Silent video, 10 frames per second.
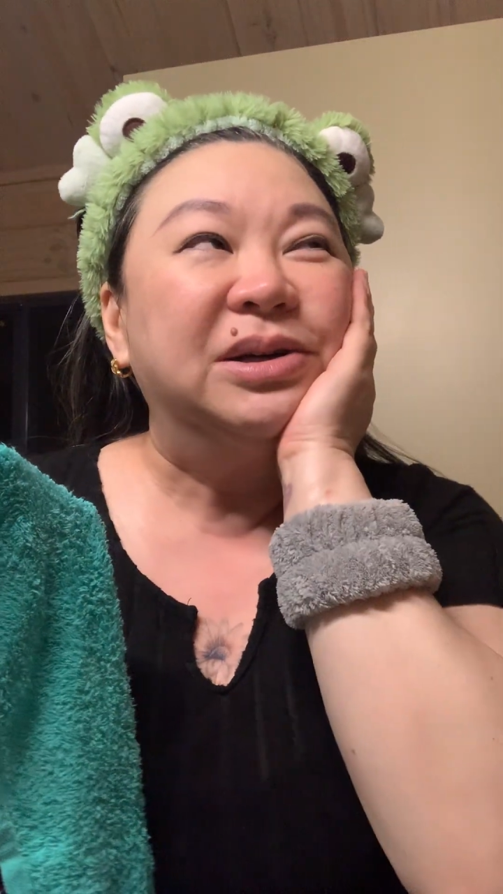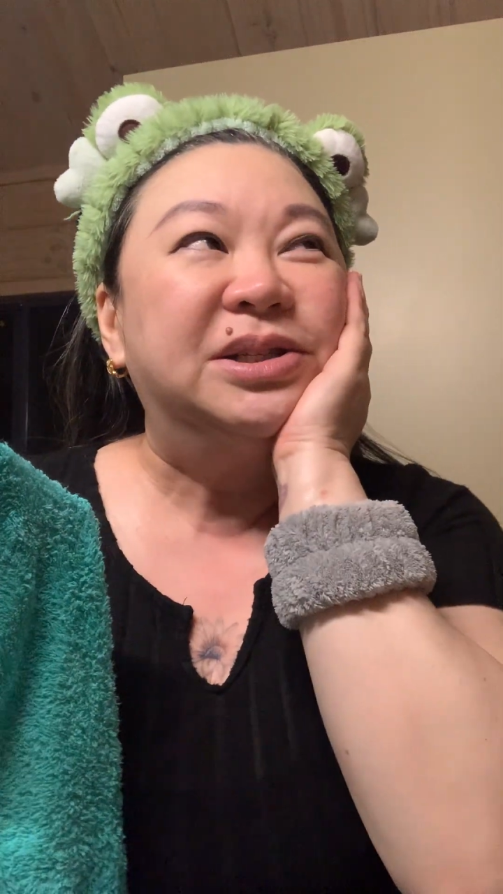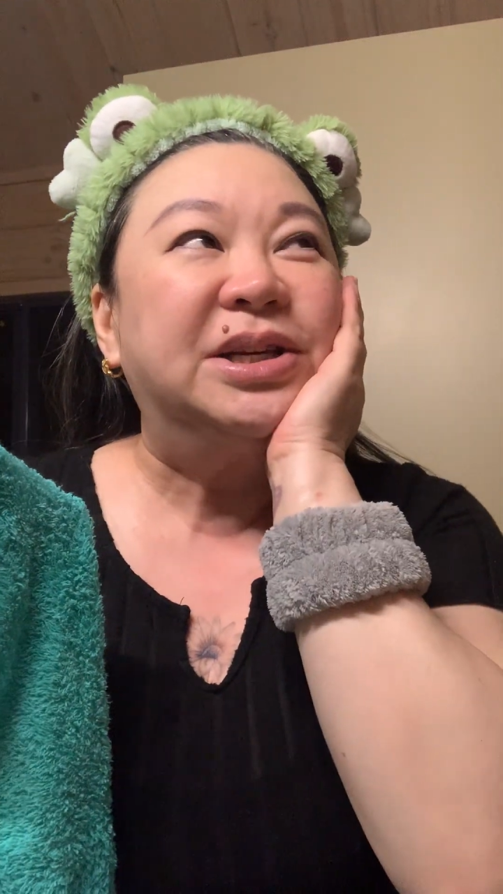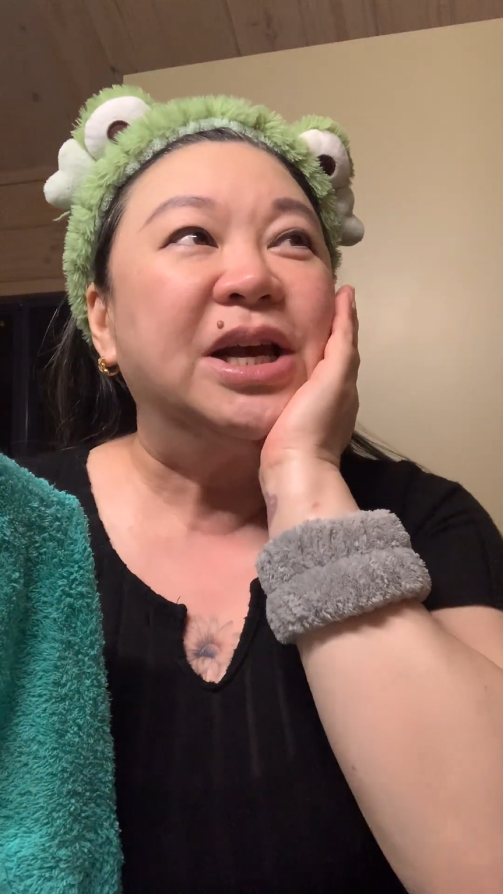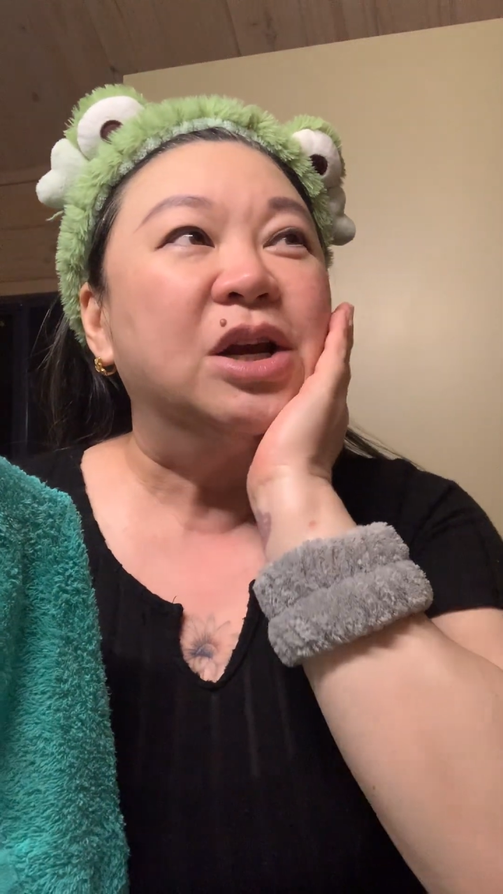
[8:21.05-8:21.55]

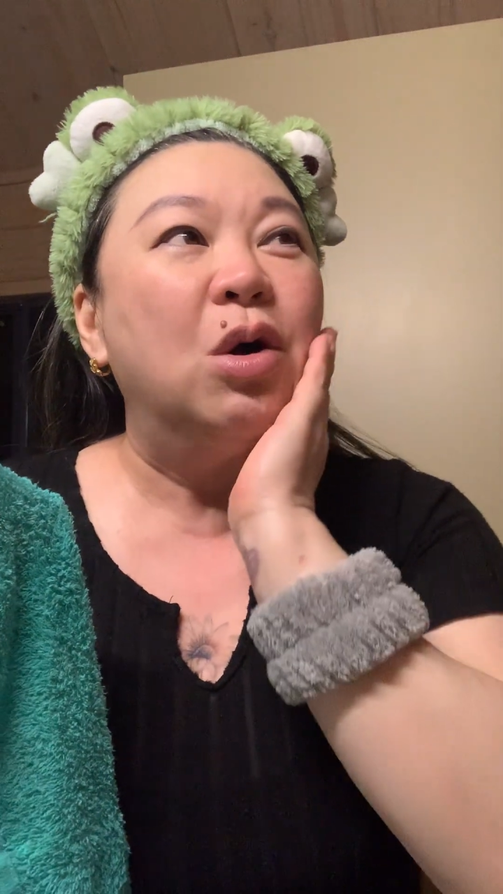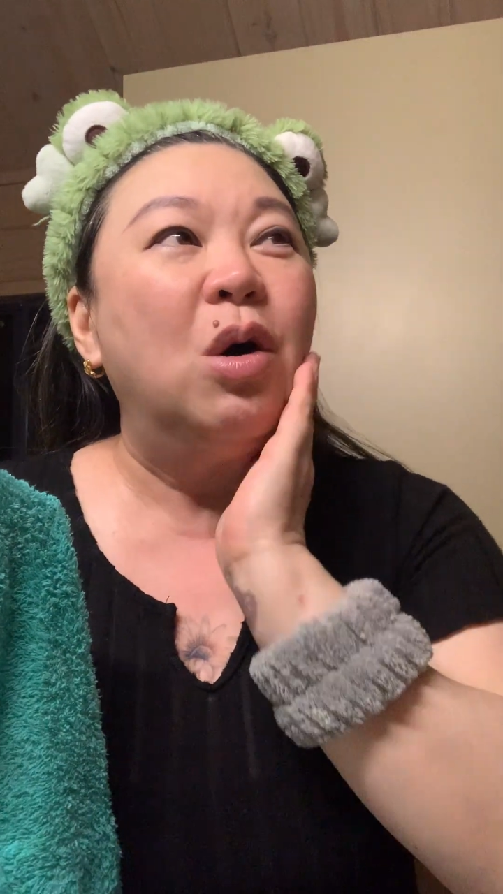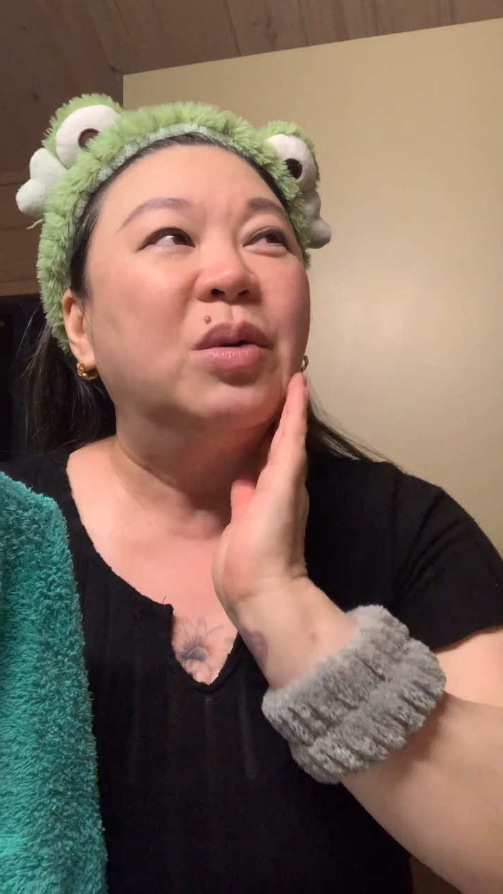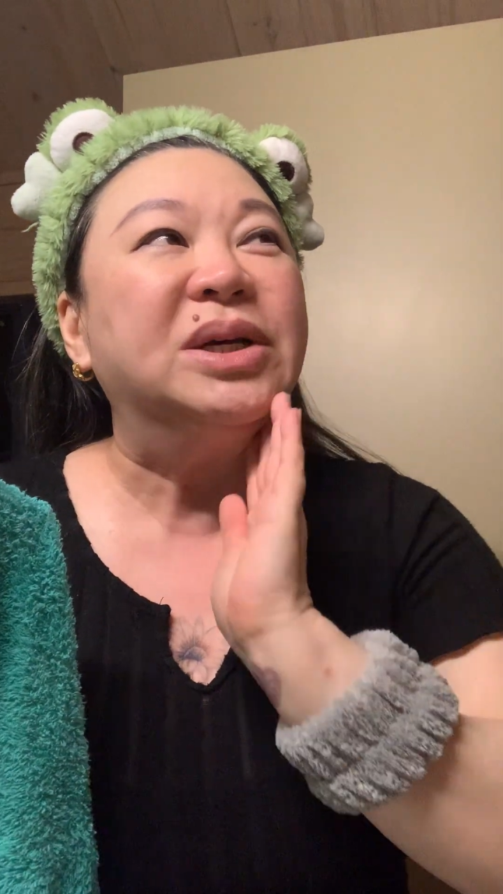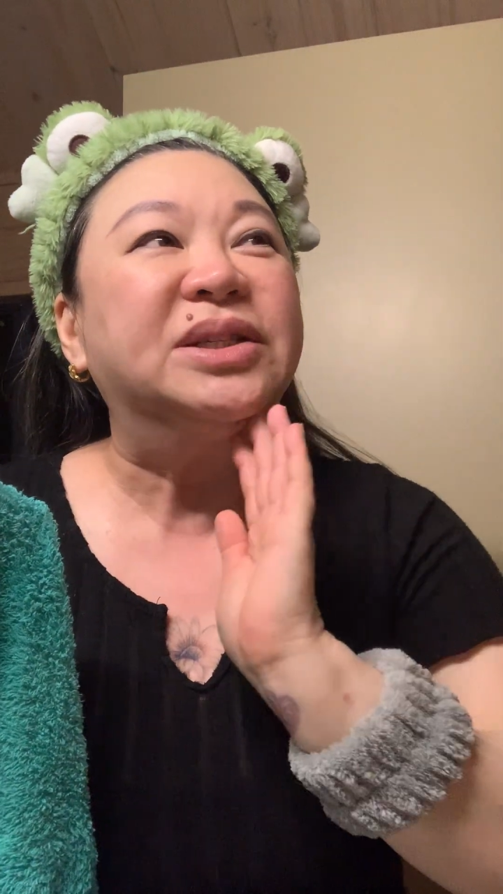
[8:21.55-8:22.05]
skin
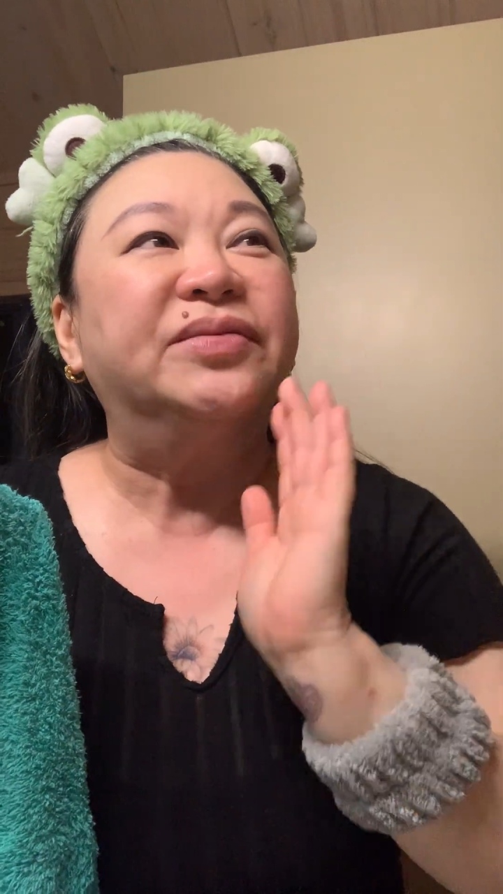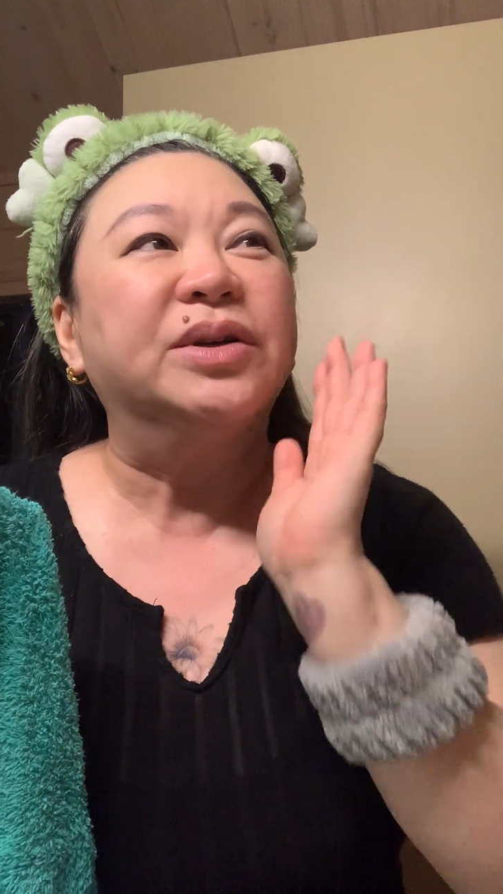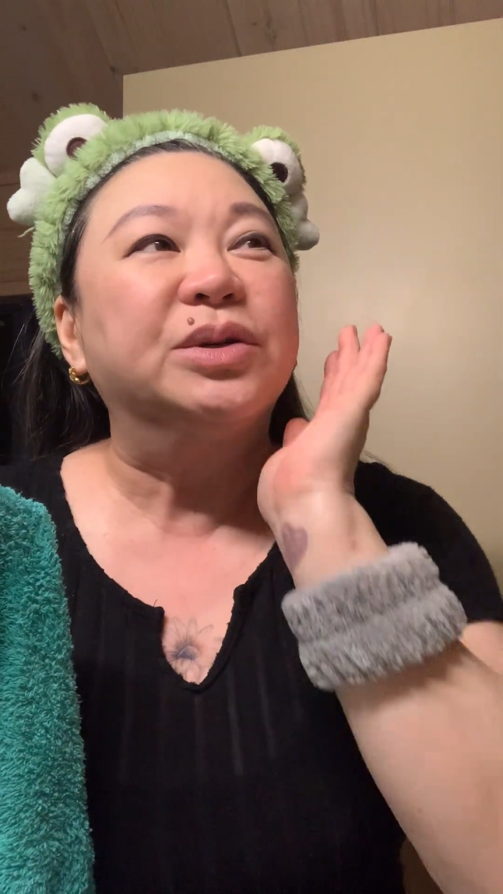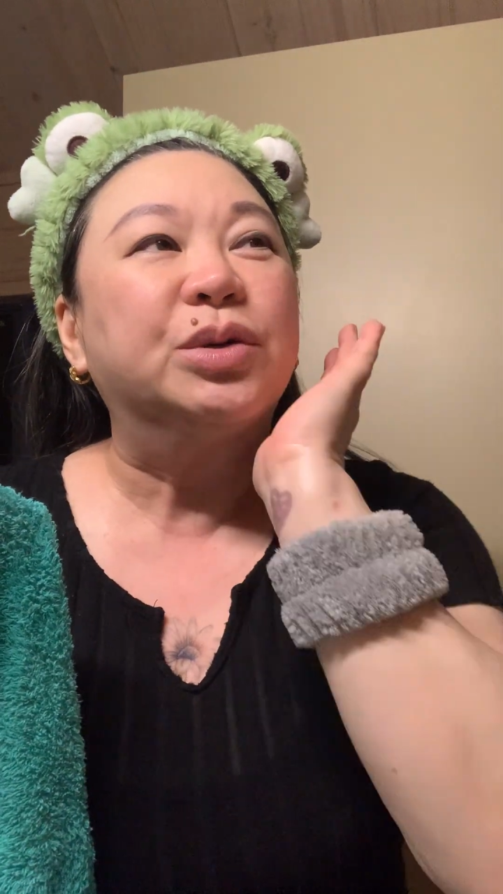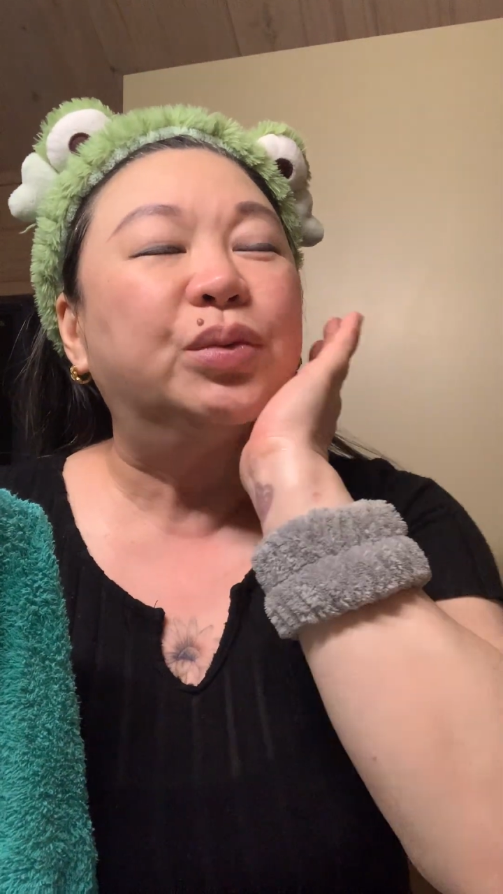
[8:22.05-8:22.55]
always
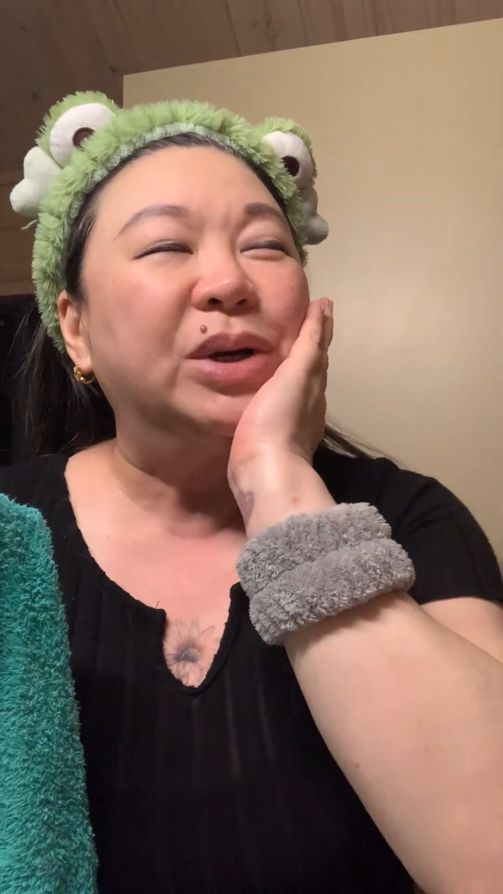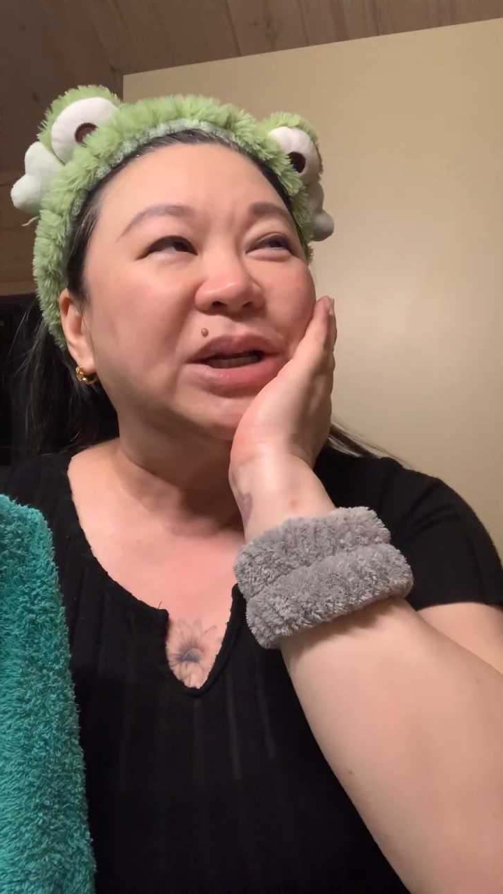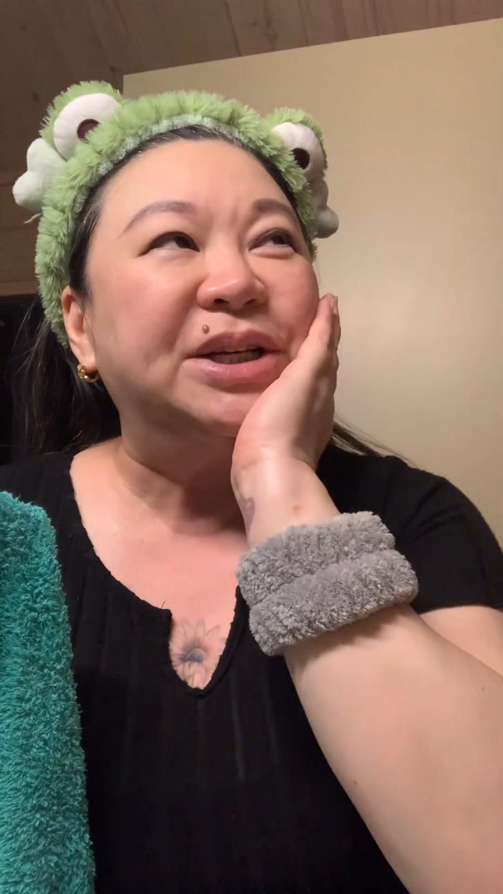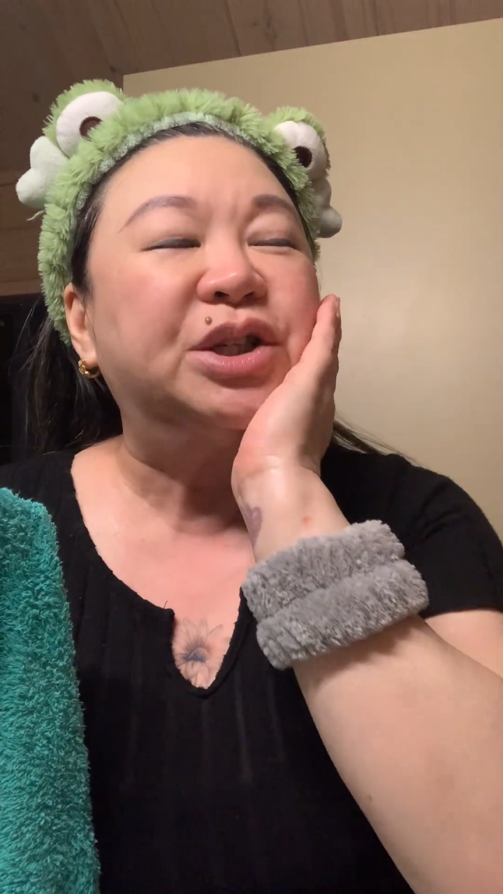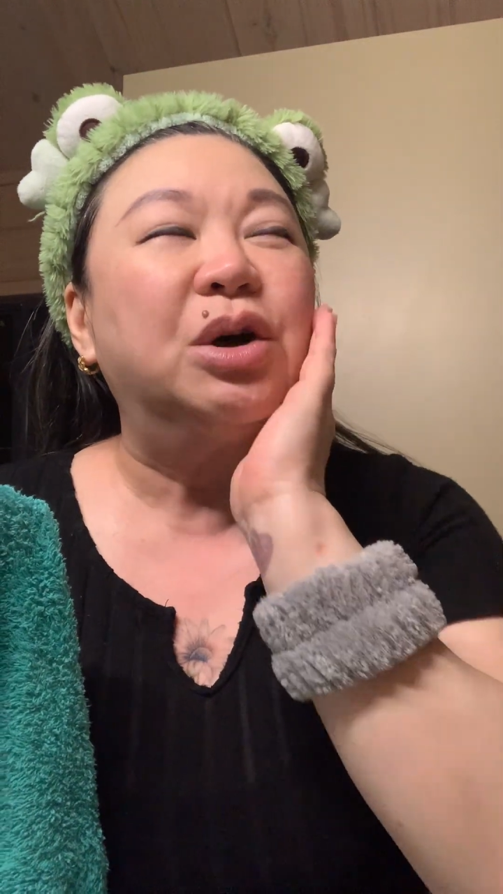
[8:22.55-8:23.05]
feels
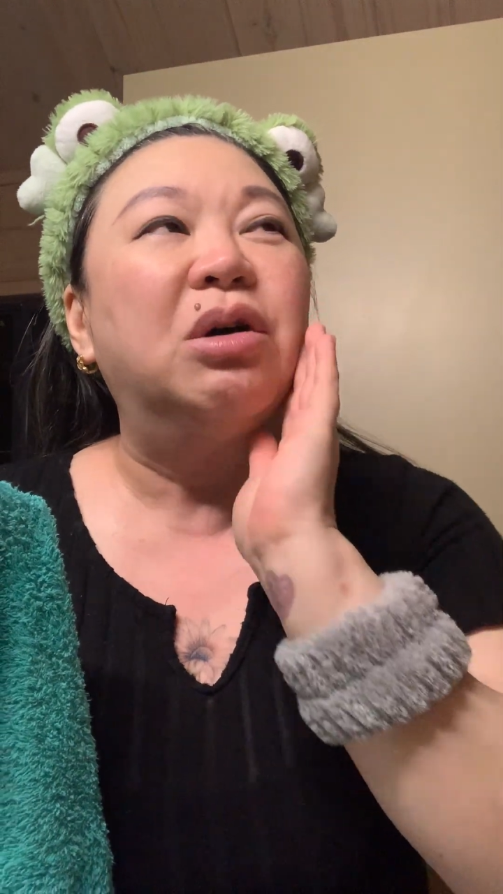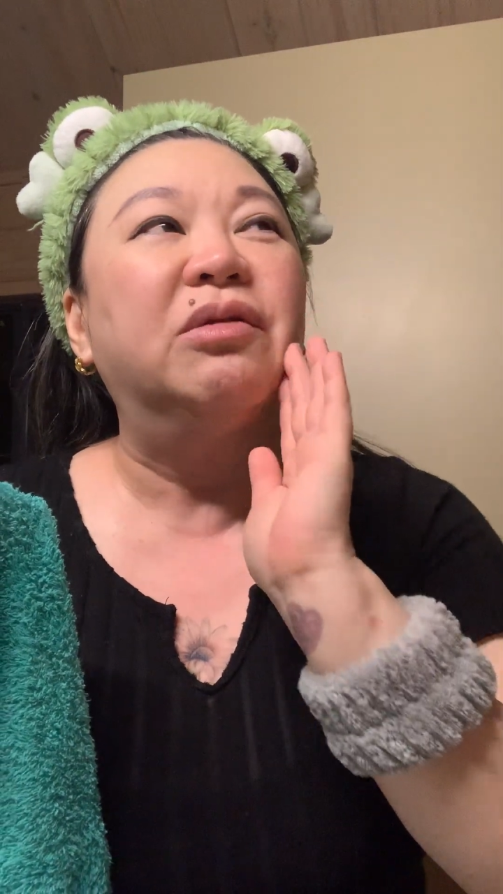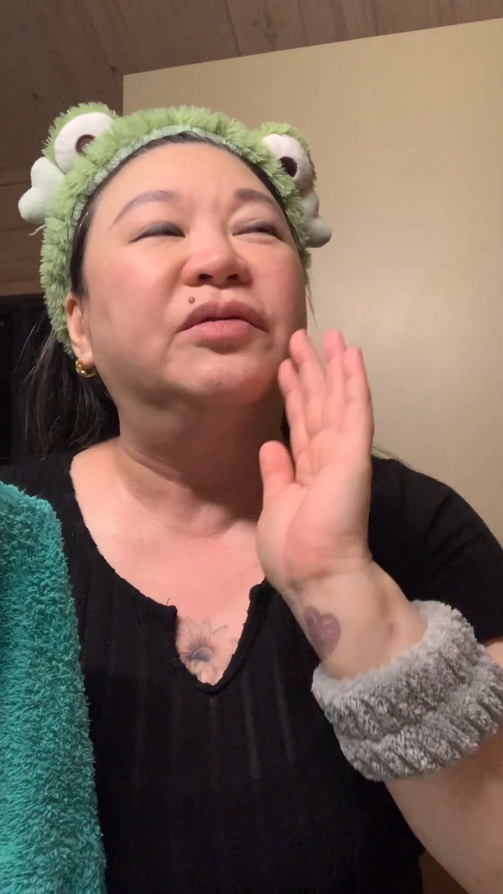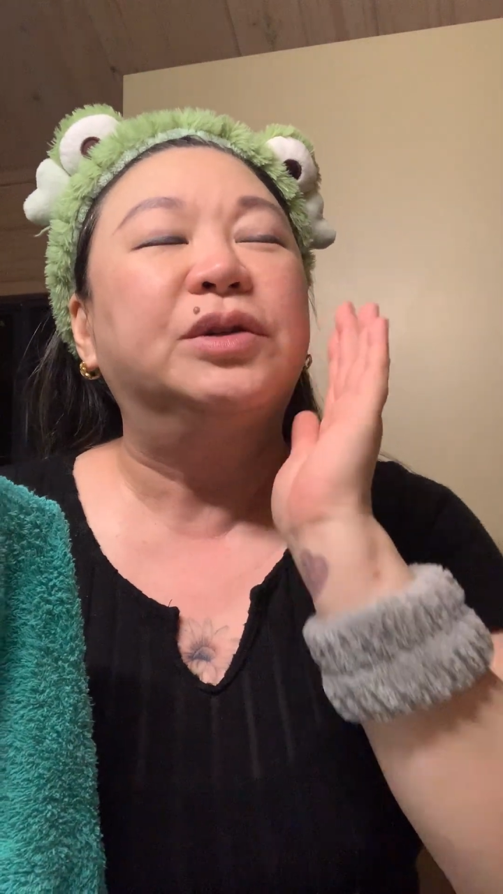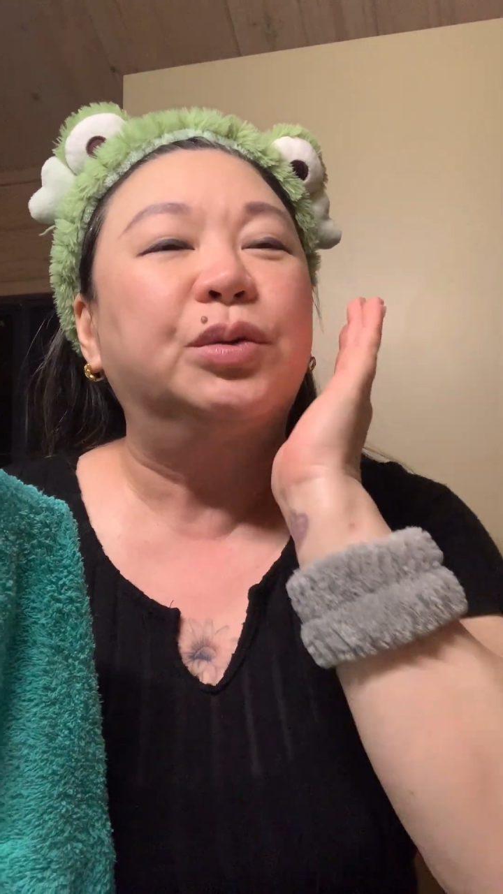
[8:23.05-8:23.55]
really soft,